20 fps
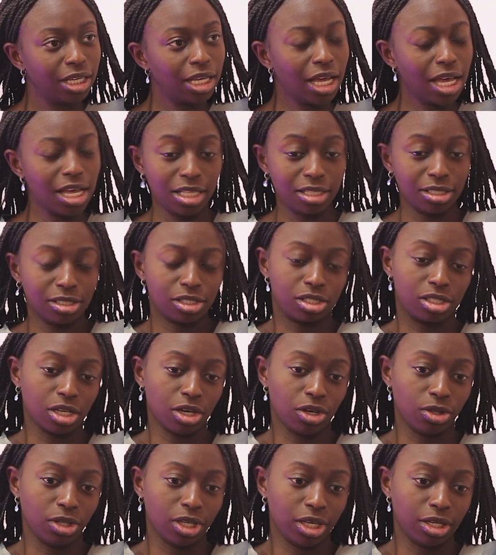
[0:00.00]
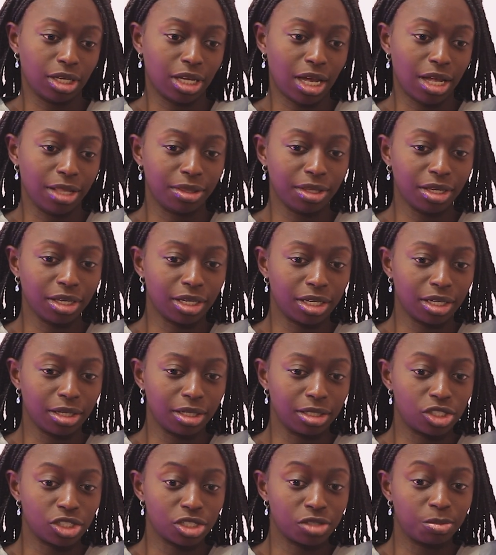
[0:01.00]
And yeah. so, like, I think
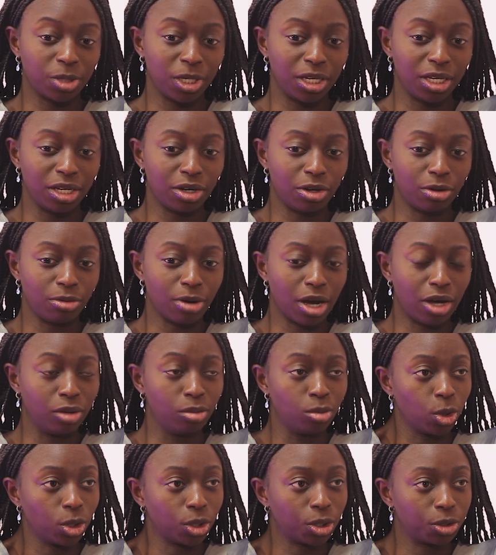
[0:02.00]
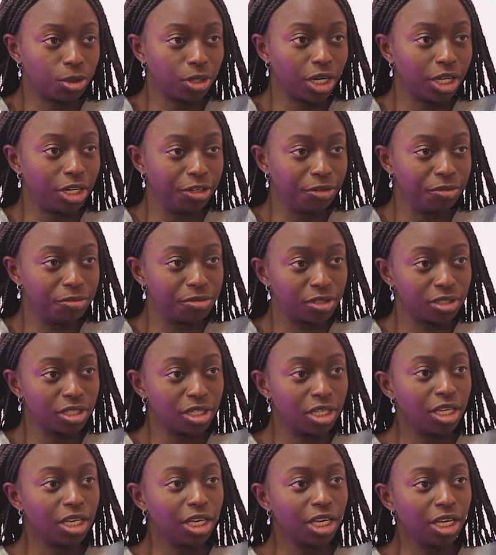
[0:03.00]
just being around more creatives, mm-hmm.